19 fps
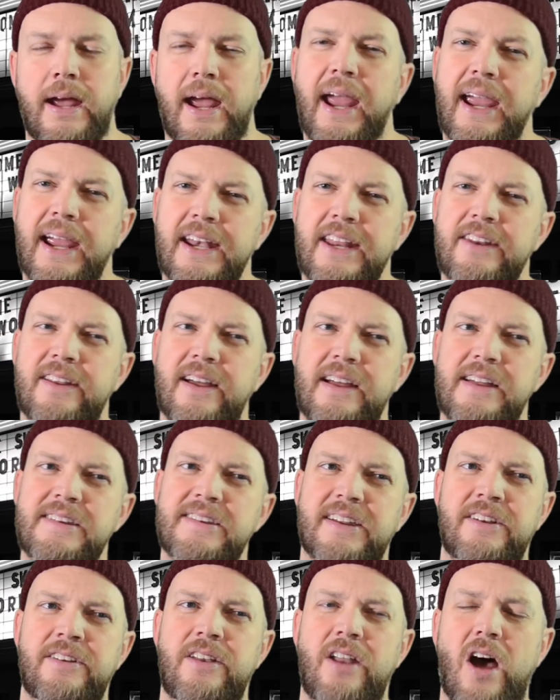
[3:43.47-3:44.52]
And he does
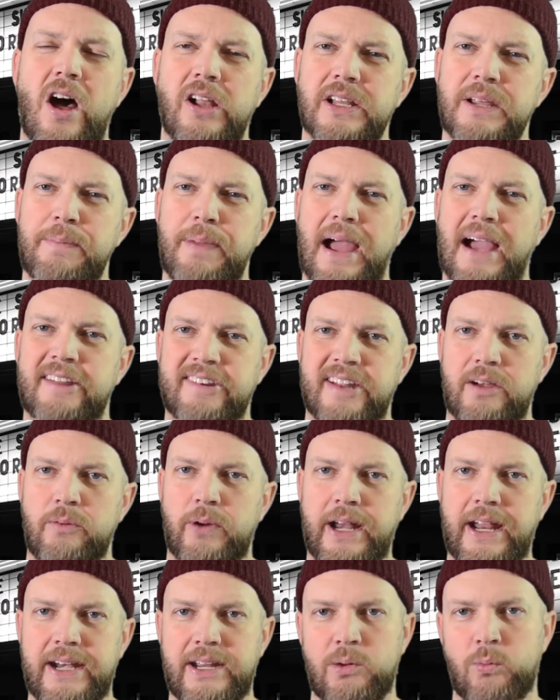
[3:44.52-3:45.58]
a nollie backside
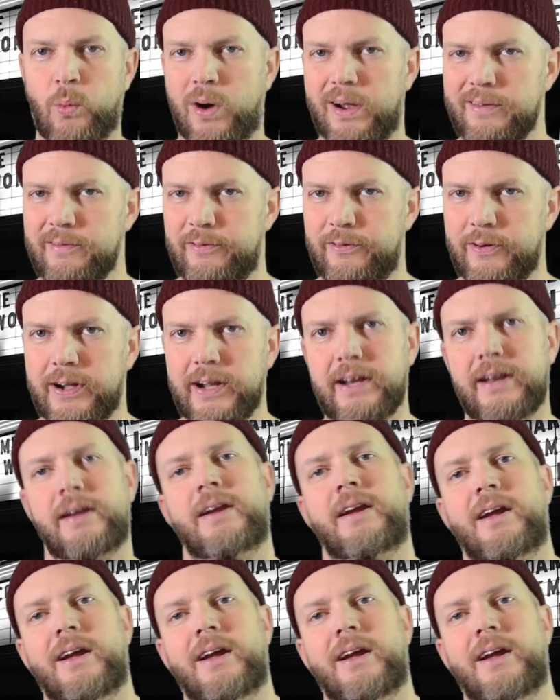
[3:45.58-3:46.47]
180 1 foot.